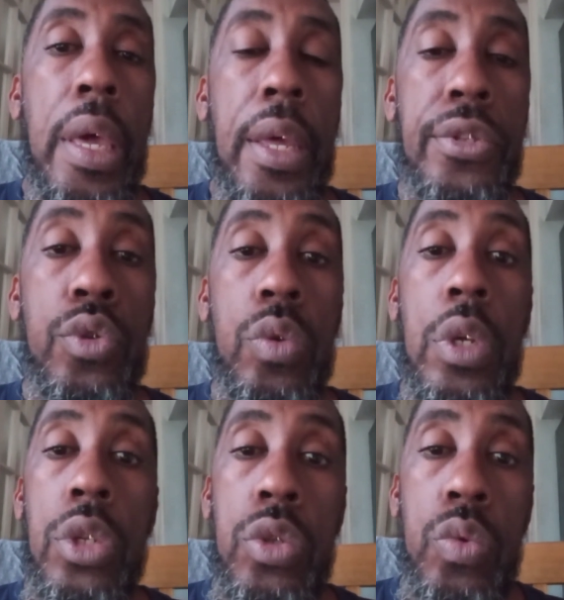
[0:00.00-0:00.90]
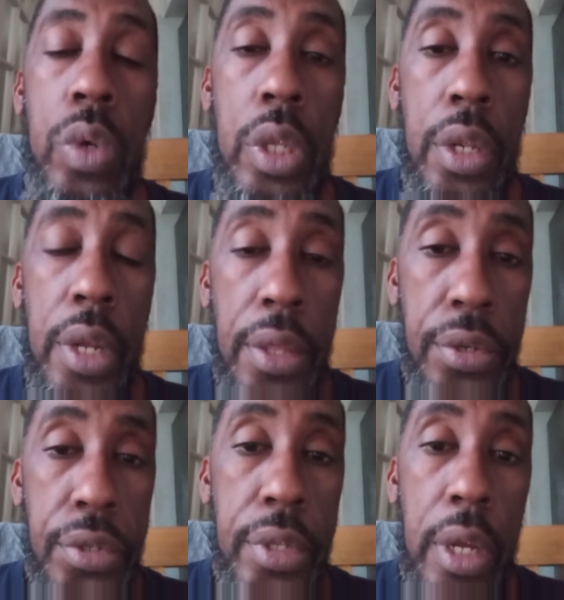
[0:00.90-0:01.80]
and to get you in
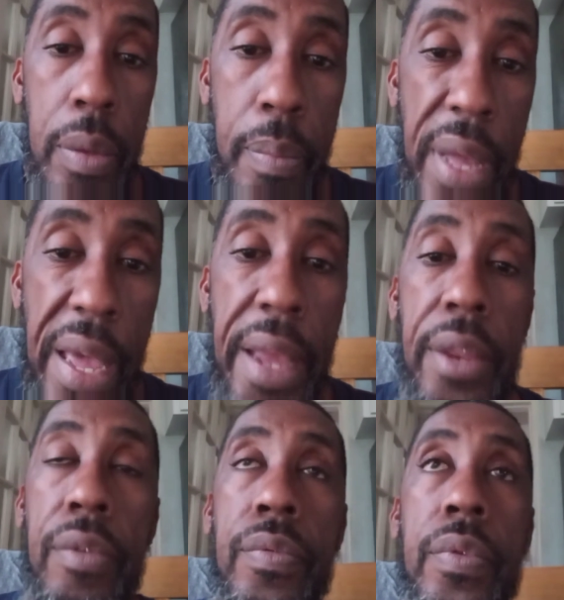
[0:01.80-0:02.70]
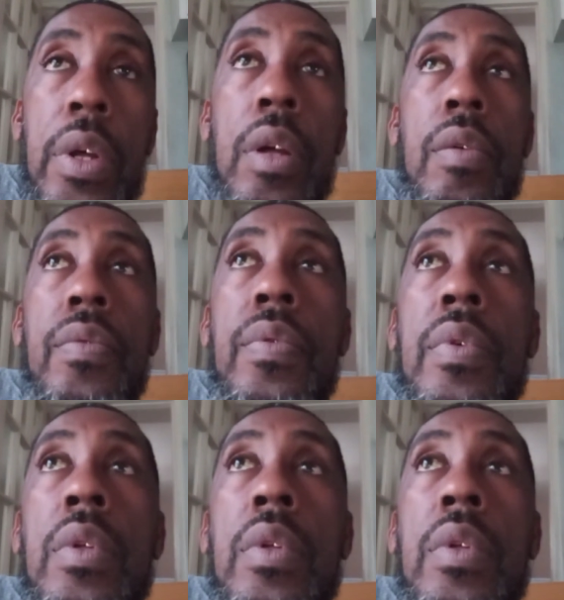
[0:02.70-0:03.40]
another state of mind of, of